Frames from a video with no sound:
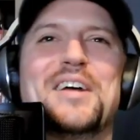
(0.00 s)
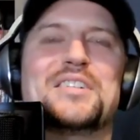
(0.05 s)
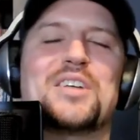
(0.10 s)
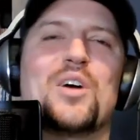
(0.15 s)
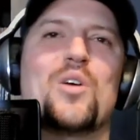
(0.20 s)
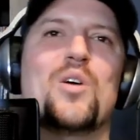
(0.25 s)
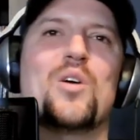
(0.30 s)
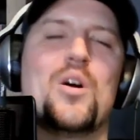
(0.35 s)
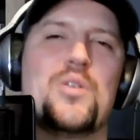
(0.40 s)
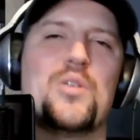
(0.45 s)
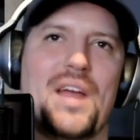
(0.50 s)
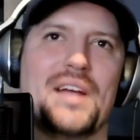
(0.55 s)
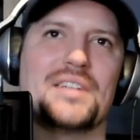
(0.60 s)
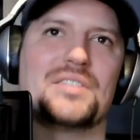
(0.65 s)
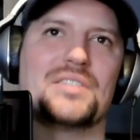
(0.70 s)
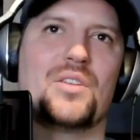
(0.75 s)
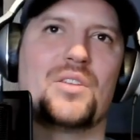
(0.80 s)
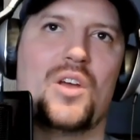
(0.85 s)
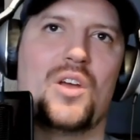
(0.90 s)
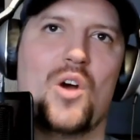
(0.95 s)
so okay.
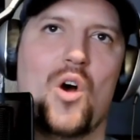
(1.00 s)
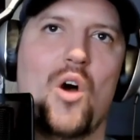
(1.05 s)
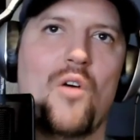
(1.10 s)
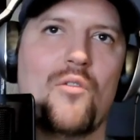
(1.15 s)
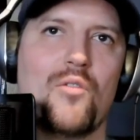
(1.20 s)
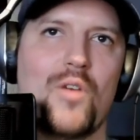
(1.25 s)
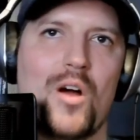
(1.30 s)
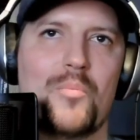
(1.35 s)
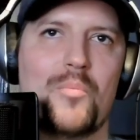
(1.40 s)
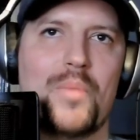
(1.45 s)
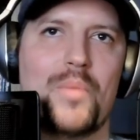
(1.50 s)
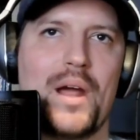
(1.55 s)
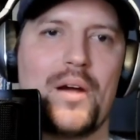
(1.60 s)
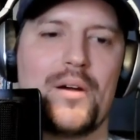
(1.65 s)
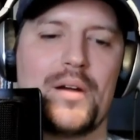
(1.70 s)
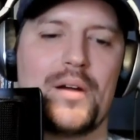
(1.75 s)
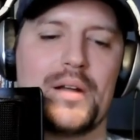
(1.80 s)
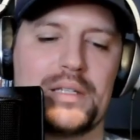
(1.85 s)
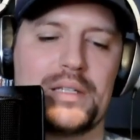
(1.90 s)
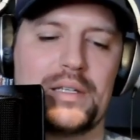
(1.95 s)
So the overwhelmed
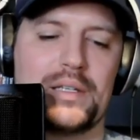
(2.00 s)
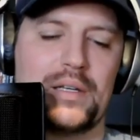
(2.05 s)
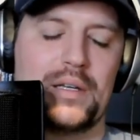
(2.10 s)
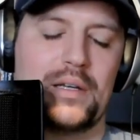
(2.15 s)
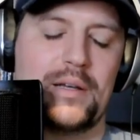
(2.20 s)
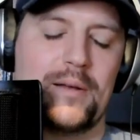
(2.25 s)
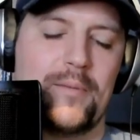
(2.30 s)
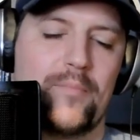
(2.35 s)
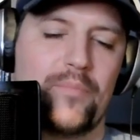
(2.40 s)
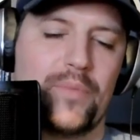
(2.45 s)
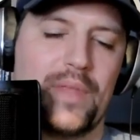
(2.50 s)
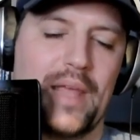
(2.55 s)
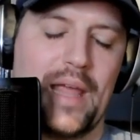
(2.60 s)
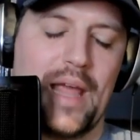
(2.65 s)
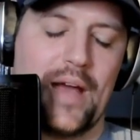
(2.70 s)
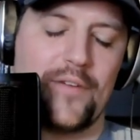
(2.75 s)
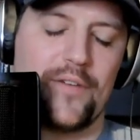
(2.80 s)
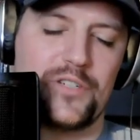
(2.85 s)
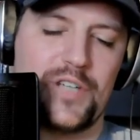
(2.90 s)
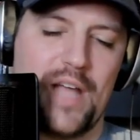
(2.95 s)
parent, they
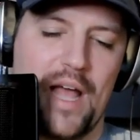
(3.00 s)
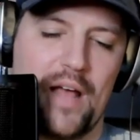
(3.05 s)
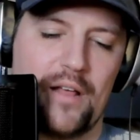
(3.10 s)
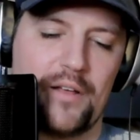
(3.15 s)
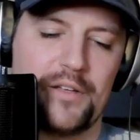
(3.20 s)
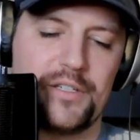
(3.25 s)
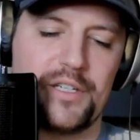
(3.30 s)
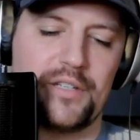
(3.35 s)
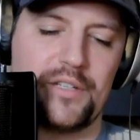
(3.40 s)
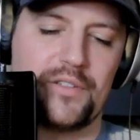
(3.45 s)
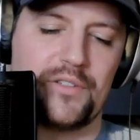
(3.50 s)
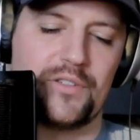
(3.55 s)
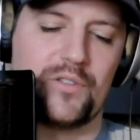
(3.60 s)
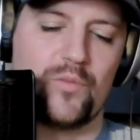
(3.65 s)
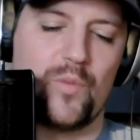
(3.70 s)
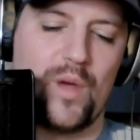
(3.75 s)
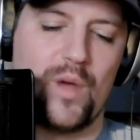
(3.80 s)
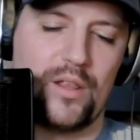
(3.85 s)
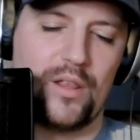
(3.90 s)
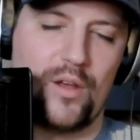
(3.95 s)
have challenges
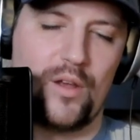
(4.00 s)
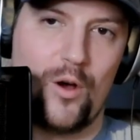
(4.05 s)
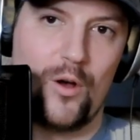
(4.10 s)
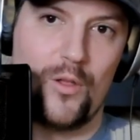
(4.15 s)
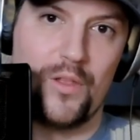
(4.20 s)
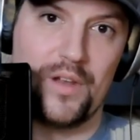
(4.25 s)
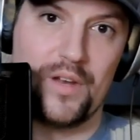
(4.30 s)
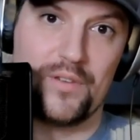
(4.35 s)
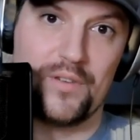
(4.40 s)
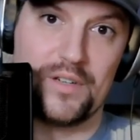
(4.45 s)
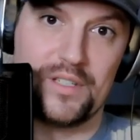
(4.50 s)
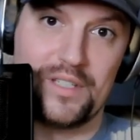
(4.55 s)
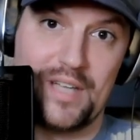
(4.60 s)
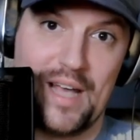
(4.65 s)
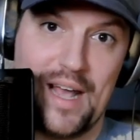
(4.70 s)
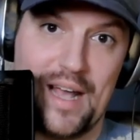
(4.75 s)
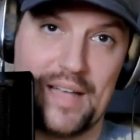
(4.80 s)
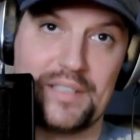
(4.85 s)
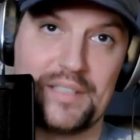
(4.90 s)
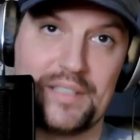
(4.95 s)
with all the different
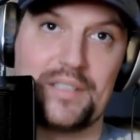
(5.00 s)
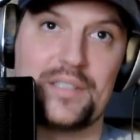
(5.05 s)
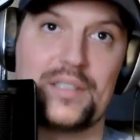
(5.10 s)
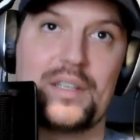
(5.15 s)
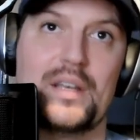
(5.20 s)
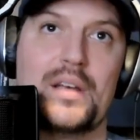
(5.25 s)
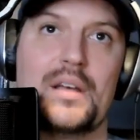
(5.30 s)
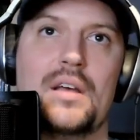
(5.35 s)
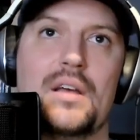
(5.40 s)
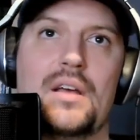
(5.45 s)
tasks.